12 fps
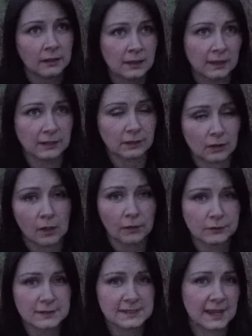kind of colour
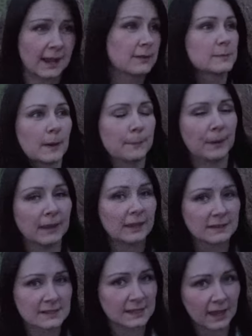in the sky, it was a bit of pink in
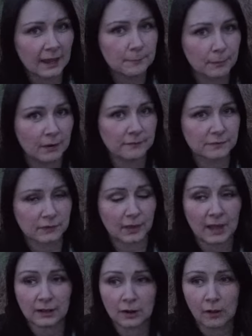the sky, but for
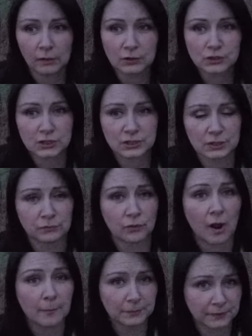that colour just to
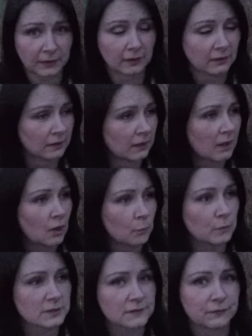erupt
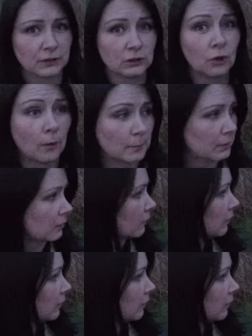was phenomenal.